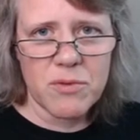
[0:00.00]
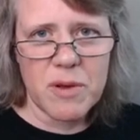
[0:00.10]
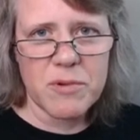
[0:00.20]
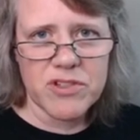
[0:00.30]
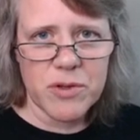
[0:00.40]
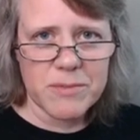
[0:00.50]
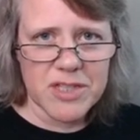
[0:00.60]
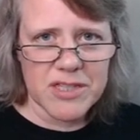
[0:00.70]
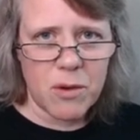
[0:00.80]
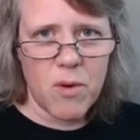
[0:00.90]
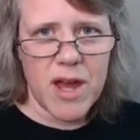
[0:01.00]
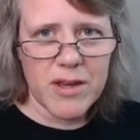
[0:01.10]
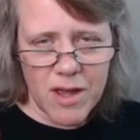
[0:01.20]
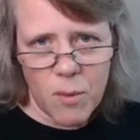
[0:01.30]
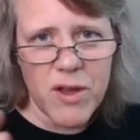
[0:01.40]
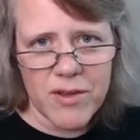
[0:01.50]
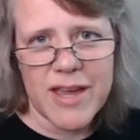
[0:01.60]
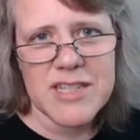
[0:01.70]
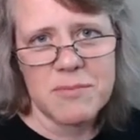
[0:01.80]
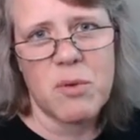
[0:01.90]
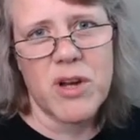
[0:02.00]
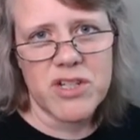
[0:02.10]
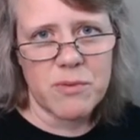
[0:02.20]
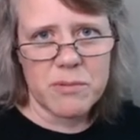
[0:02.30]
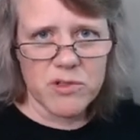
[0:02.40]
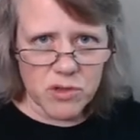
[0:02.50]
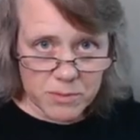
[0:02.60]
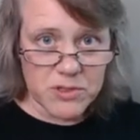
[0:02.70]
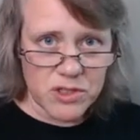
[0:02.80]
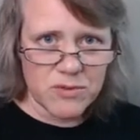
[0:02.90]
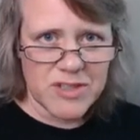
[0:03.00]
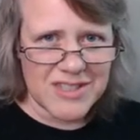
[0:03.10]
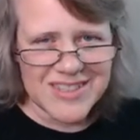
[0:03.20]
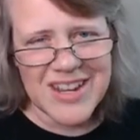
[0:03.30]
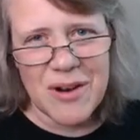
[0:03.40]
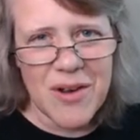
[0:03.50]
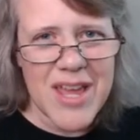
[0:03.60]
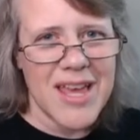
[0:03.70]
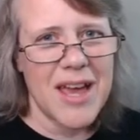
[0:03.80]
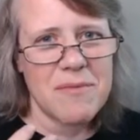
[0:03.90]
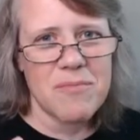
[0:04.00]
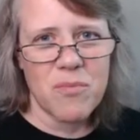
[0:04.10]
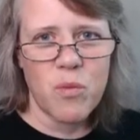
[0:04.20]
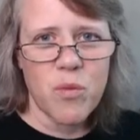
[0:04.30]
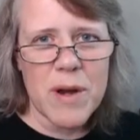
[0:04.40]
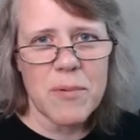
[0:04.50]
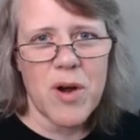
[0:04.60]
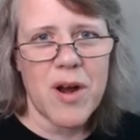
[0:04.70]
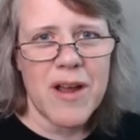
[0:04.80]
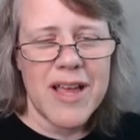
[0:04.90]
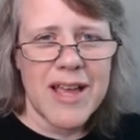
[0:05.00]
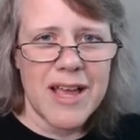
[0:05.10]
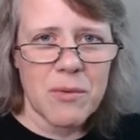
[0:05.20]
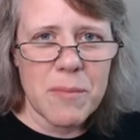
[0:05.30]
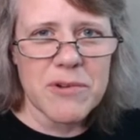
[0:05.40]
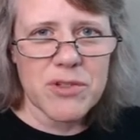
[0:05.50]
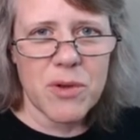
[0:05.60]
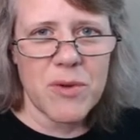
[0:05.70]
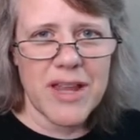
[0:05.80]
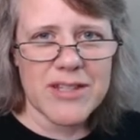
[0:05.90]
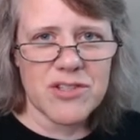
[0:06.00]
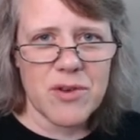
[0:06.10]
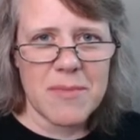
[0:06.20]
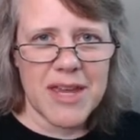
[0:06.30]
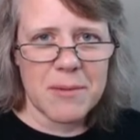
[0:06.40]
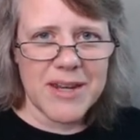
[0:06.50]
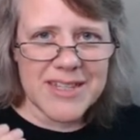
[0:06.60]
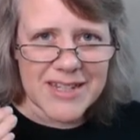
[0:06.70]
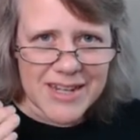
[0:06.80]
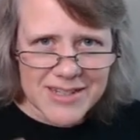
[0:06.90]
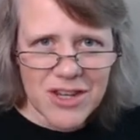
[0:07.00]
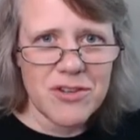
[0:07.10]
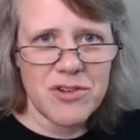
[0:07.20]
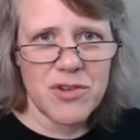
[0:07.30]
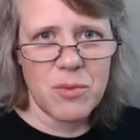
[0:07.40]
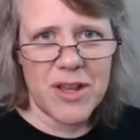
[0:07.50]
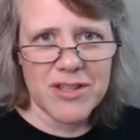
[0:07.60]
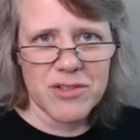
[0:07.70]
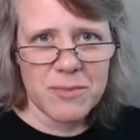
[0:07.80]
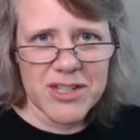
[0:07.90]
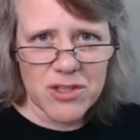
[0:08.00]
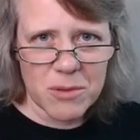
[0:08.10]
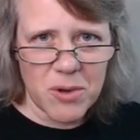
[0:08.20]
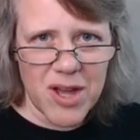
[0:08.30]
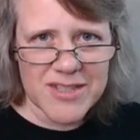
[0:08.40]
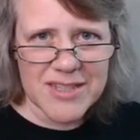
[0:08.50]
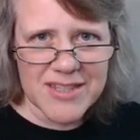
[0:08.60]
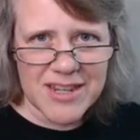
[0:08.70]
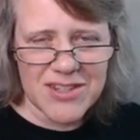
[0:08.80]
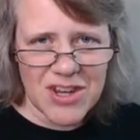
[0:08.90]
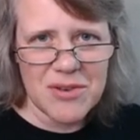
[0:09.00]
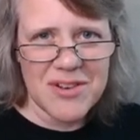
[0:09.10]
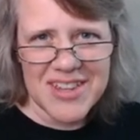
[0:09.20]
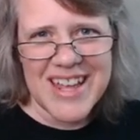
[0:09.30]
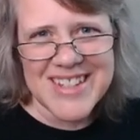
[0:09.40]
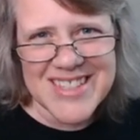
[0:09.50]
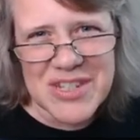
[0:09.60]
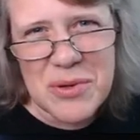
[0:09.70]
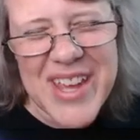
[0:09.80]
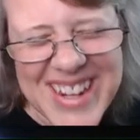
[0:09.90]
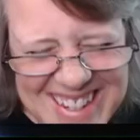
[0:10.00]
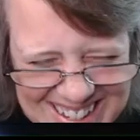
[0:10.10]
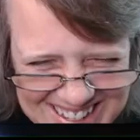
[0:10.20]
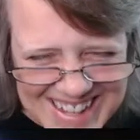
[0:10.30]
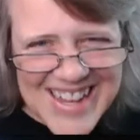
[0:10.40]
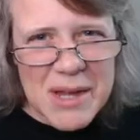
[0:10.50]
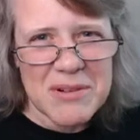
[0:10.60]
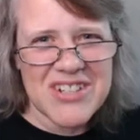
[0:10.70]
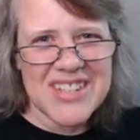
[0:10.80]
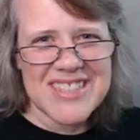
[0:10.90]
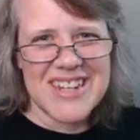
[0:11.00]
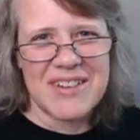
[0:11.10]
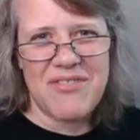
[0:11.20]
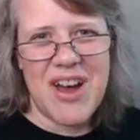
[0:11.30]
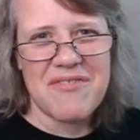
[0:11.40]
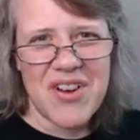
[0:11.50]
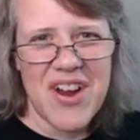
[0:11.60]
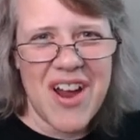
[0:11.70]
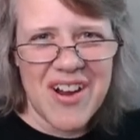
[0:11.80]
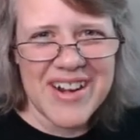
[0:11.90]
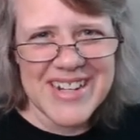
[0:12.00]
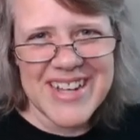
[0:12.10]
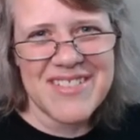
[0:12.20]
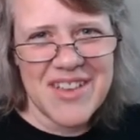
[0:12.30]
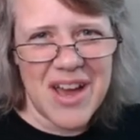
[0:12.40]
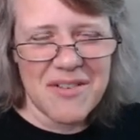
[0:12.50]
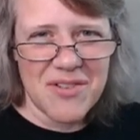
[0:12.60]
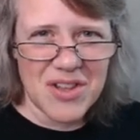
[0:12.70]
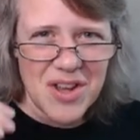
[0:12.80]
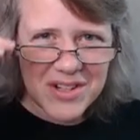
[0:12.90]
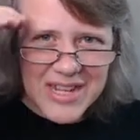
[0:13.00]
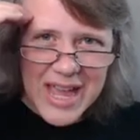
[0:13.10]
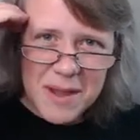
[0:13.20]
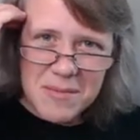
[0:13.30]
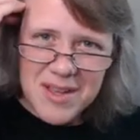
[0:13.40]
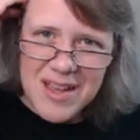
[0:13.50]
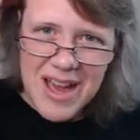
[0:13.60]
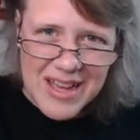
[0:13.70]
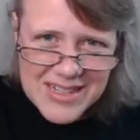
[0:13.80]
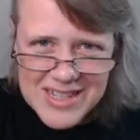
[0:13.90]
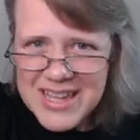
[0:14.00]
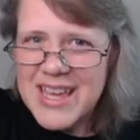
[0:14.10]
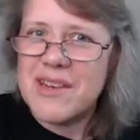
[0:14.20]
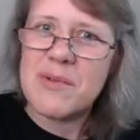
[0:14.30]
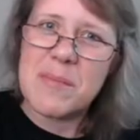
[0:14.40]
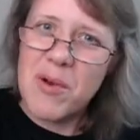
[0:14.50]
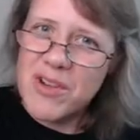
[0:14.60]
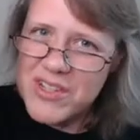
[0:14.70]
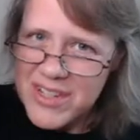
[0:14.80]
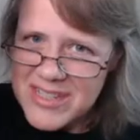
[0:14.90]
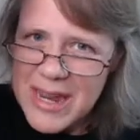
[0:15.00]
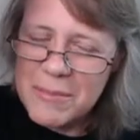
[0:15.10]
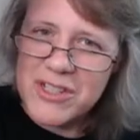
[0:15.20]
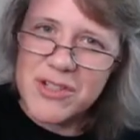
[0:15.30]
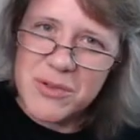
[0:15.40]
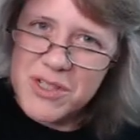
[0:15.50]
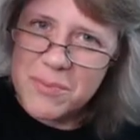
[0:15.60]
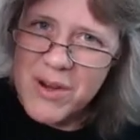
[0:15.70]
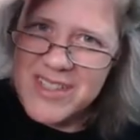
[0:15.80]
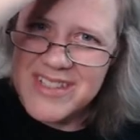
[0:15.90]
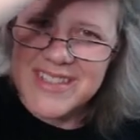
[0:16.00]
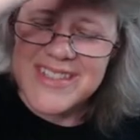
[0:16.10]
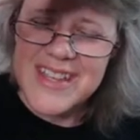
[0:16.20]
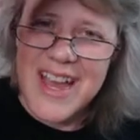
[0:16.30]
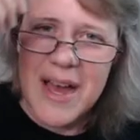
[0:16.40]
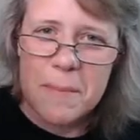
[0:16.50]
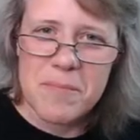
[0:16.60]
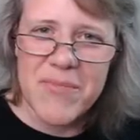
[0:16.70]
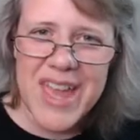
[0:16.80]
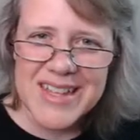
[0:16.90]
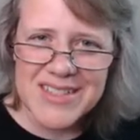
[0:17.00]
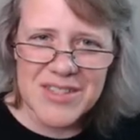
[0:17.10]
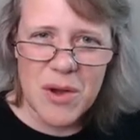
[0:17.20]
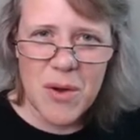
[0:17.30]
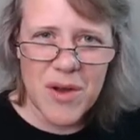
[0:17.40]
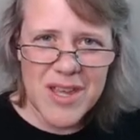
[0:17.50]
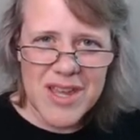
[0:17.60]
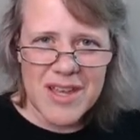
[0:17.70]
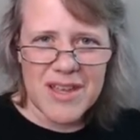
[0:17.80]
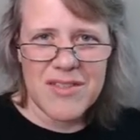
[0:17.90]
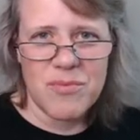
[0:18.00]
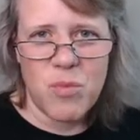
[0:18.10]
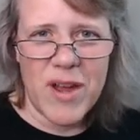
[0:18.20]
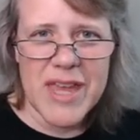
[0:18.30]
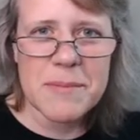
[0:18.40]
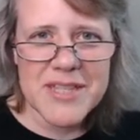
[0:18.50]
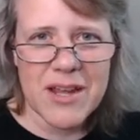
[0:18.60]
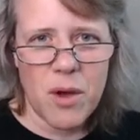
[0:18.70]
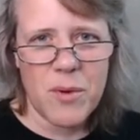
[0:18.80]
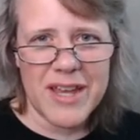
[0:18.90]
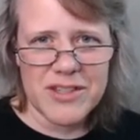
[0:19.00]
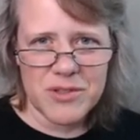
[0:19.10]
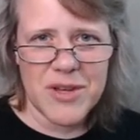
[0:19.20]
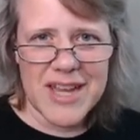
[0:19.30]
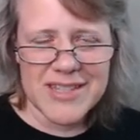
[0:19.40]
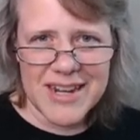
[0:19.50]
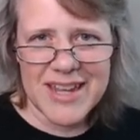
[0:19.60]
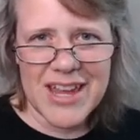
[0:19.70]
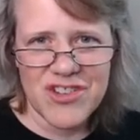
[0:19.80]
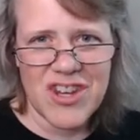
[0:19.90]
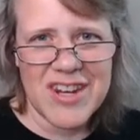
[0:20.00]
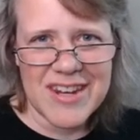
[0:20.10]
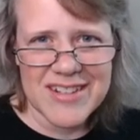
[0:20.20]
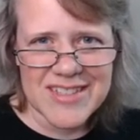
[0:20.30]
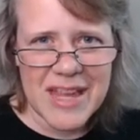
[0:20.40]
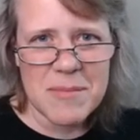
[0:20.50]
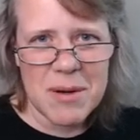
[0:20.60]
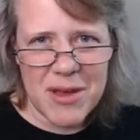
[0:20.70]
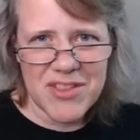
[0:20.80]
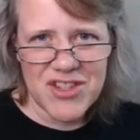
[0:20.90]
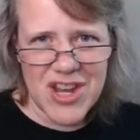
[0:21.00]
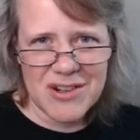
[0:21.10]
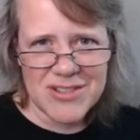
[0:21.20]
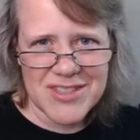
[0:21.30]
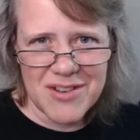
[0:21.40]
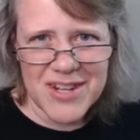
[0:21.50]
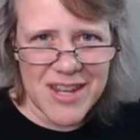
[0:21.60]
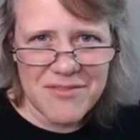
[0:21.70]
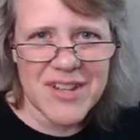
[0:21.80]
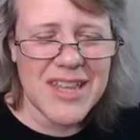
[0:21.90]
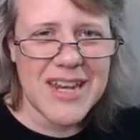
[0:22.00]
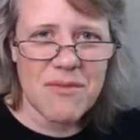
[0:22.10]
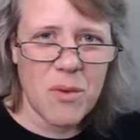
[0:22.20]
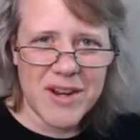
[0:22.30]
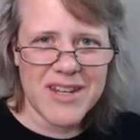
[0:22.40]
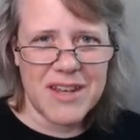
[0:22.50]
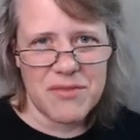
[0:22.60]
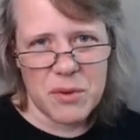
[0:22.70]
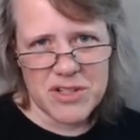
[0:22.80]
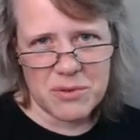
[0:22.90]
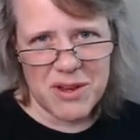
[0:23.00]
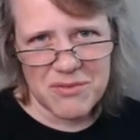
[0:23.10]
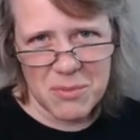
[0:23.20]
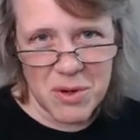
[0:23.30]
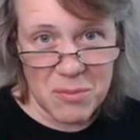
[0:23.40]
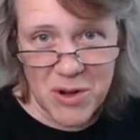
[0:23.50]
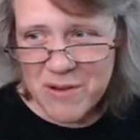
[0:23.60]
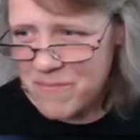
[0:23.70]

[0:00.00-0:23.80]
reaper streams because i want i want you guys to be watching reaper streams too because you know eh, reaper Reaper's doing well on streaming, but to continue to do well on streaming, so the bosses continue to let us do it. Justin fought very hard uh, for a long time uh, to get Reaper to establish a Twitch presence, um, and so what keeps that going is you guys' dedication and excitement about the channel. So I definitely never want to take viewers away from Reaper.